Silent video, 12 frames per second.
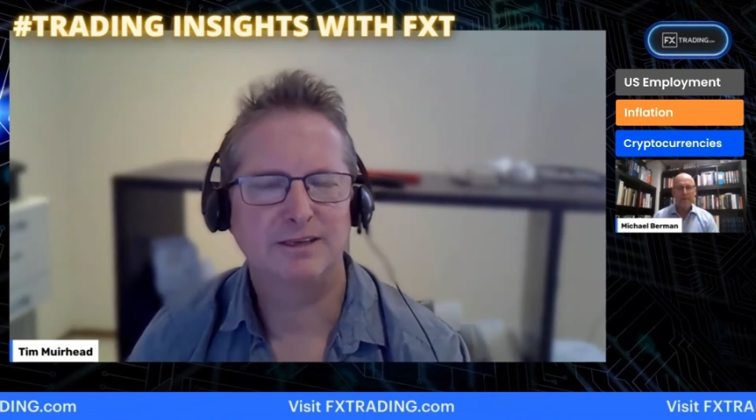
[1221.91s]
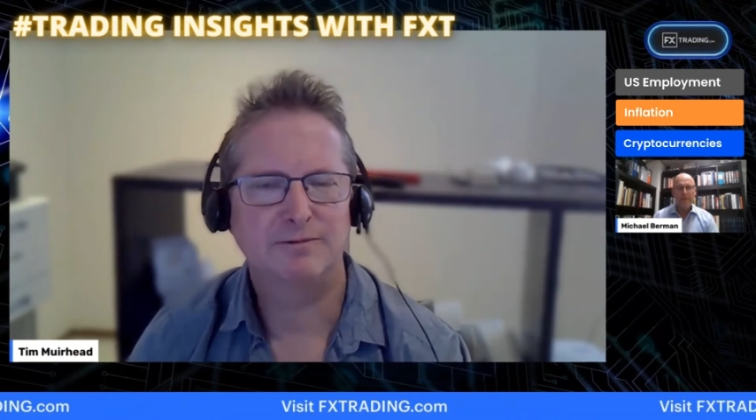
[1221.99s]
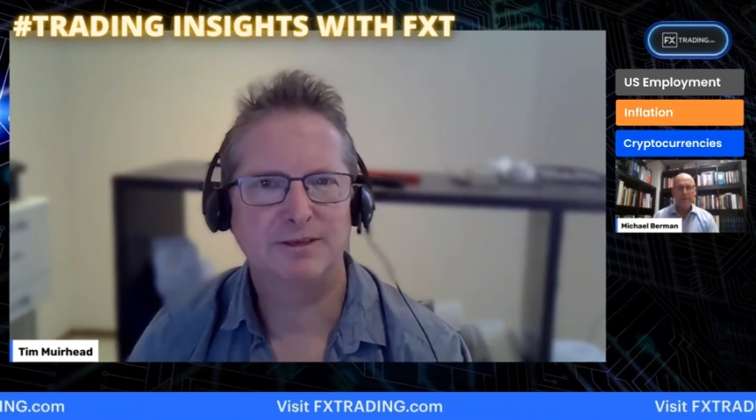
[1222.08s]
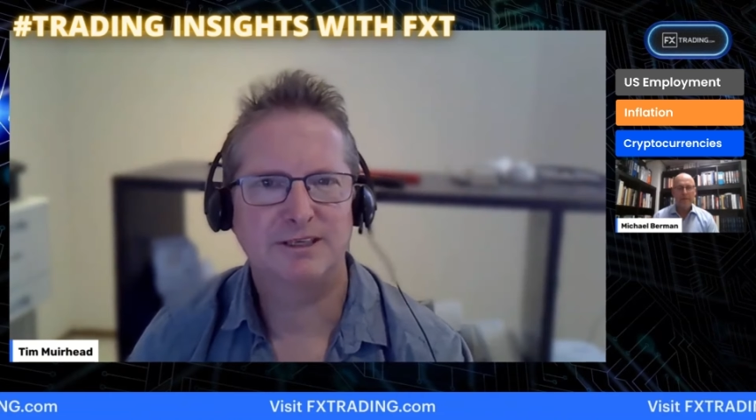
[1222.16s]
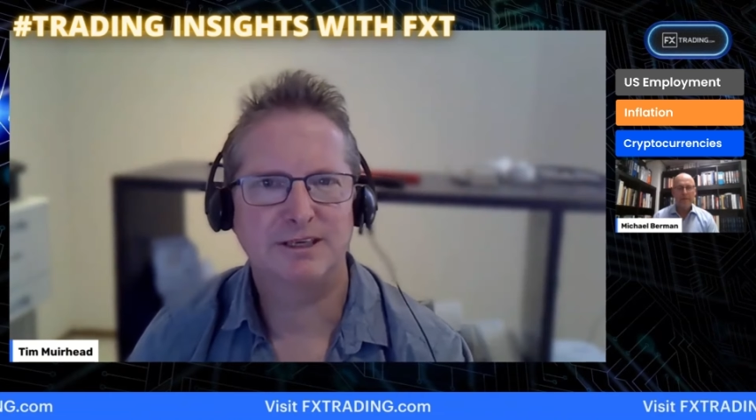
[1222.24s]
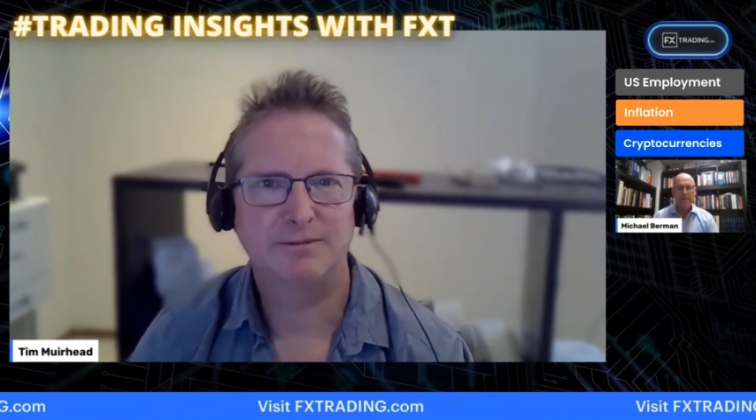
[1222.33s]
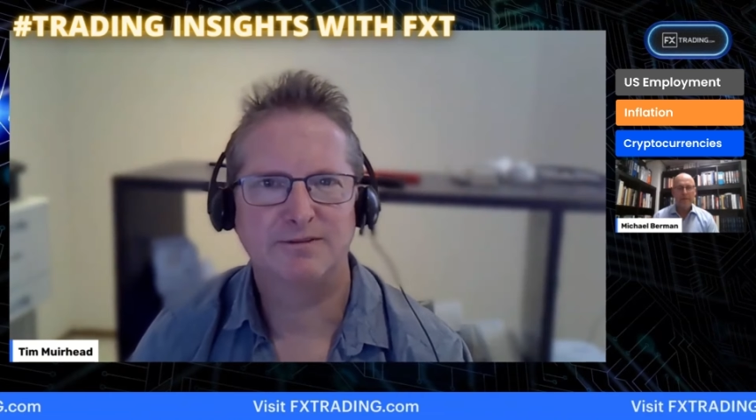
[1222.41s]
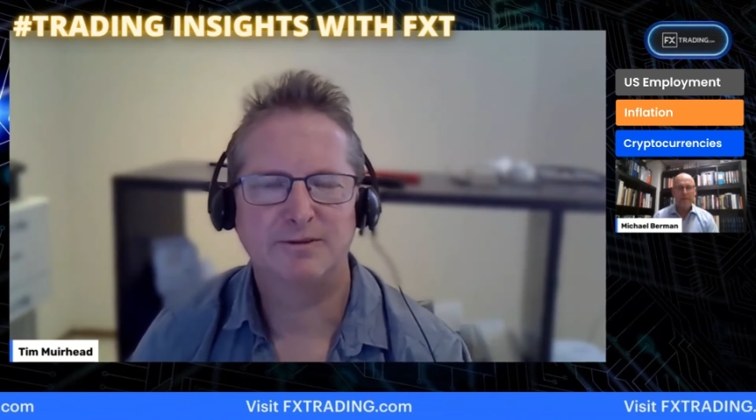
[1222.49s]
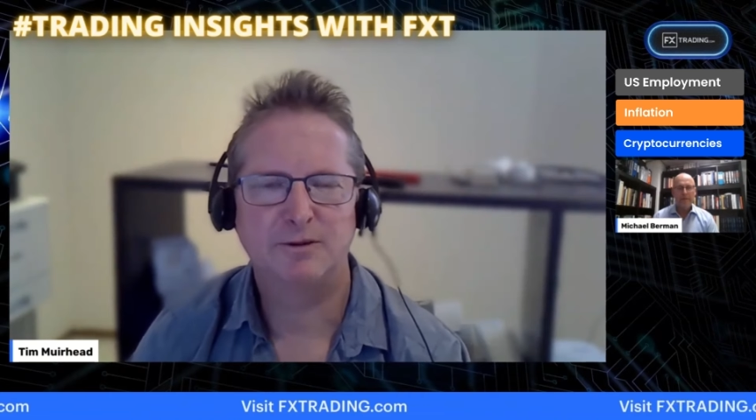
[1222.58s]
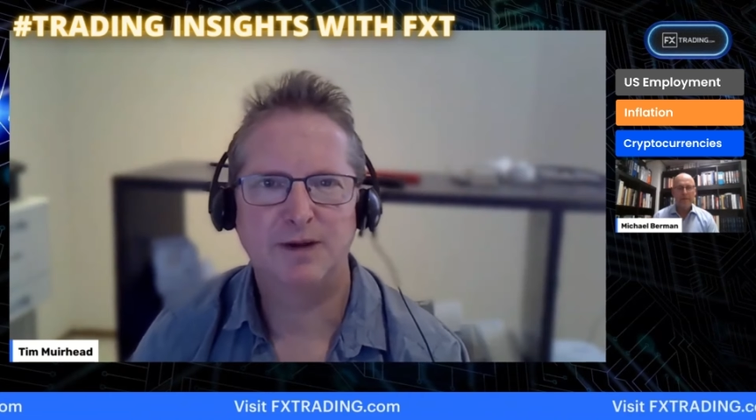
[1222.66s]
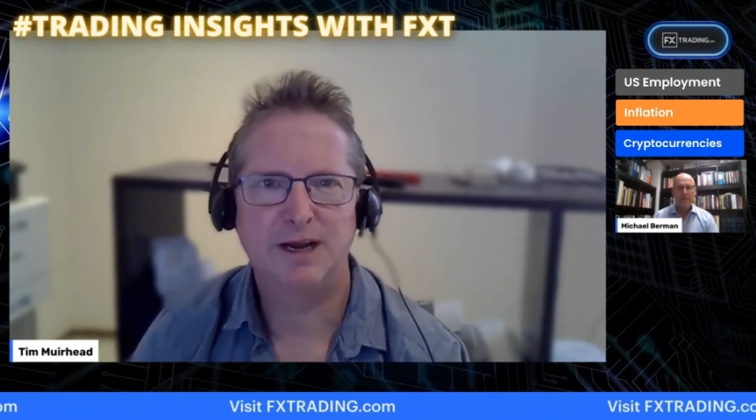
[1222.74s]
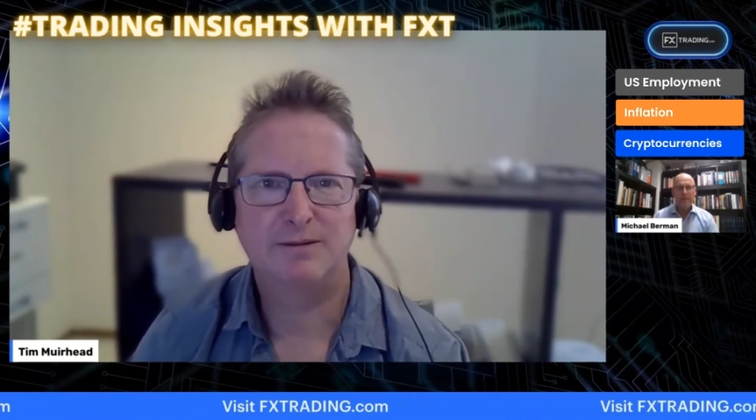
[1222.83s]
as we said
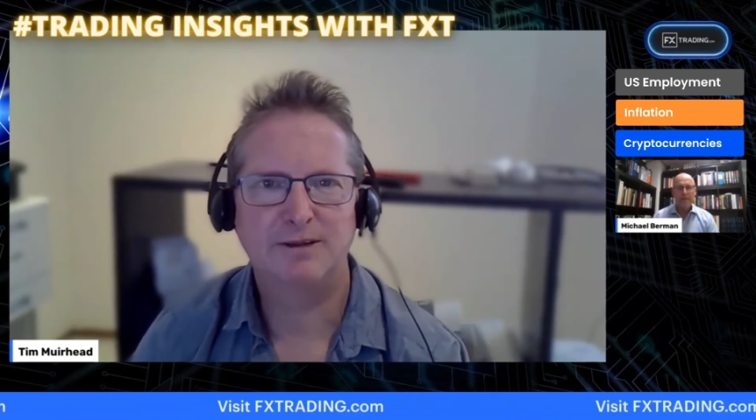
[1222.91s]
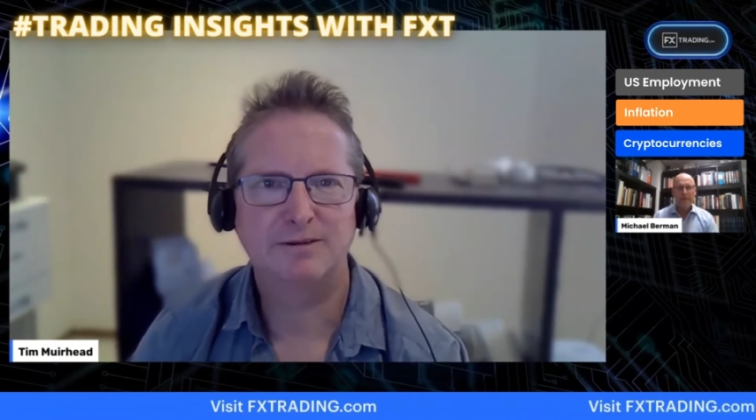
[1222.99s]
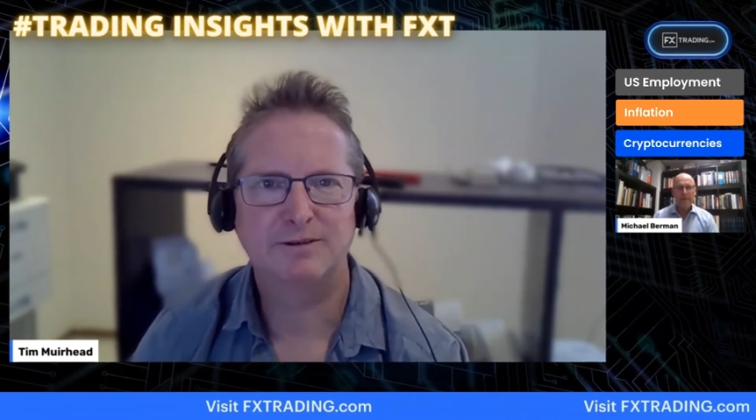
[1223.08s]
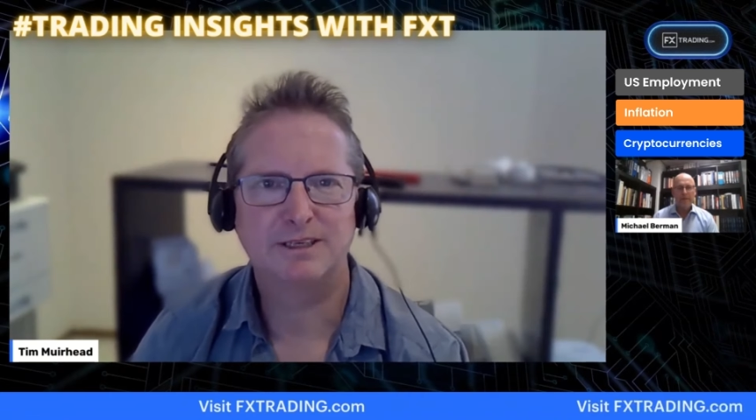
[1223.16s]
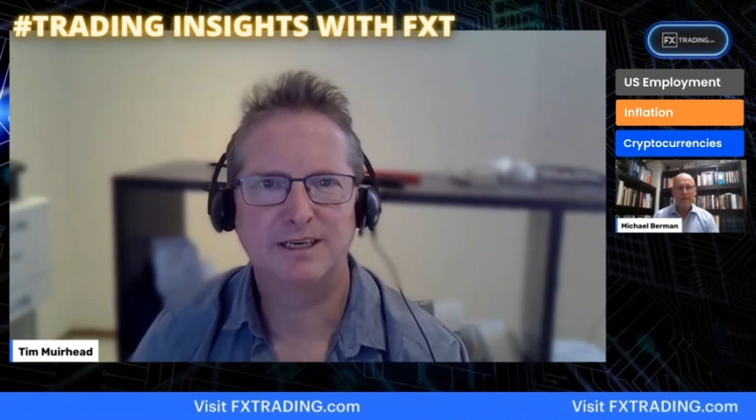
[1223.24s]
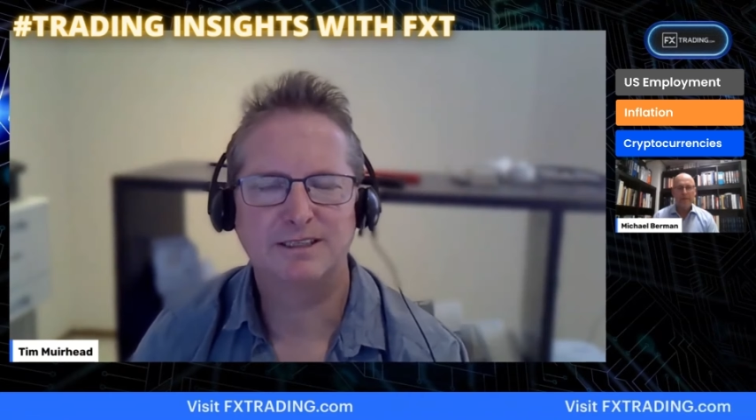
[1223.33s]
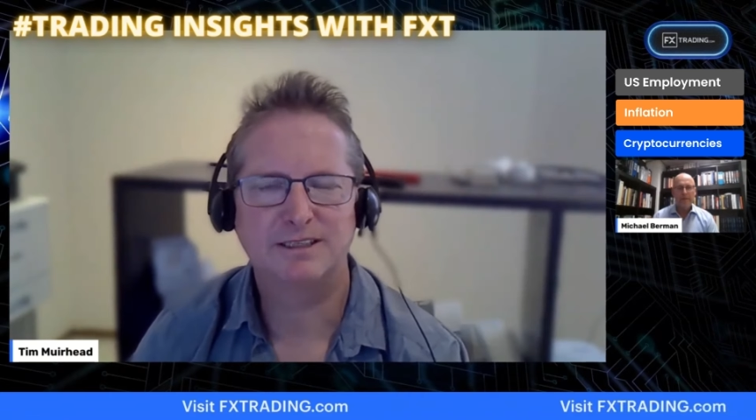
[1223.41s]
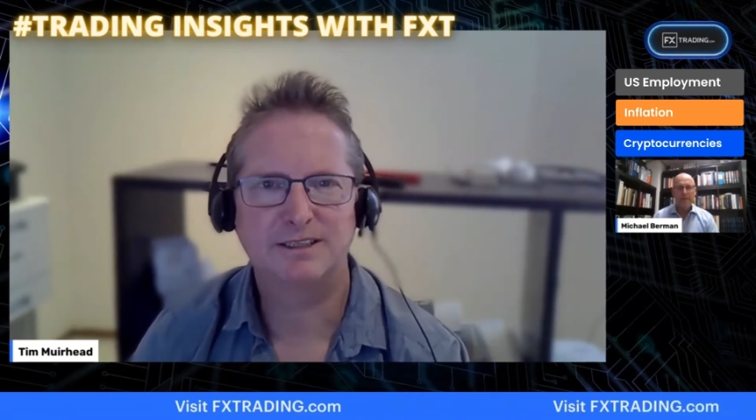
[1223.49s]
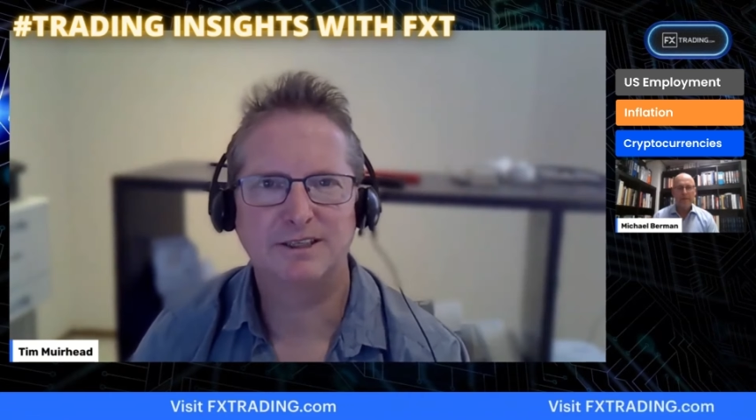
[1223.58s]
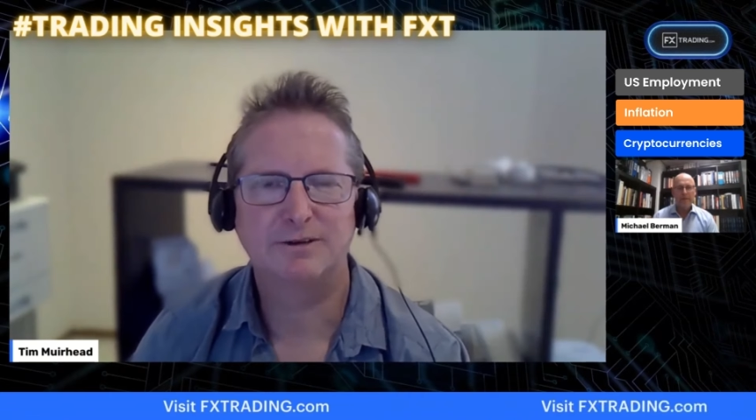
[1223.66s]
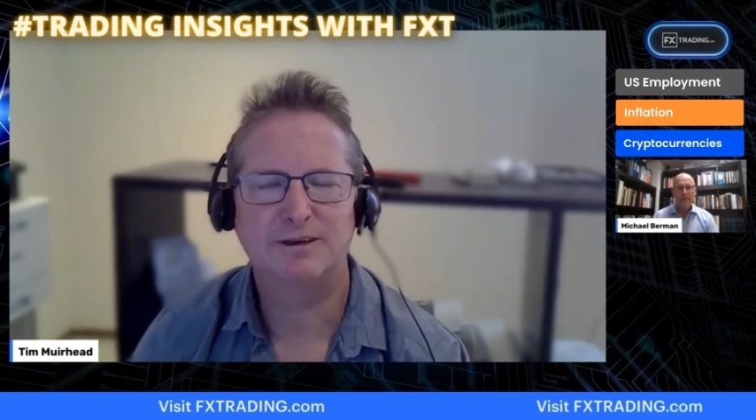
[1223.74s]
before, maybe the recession in the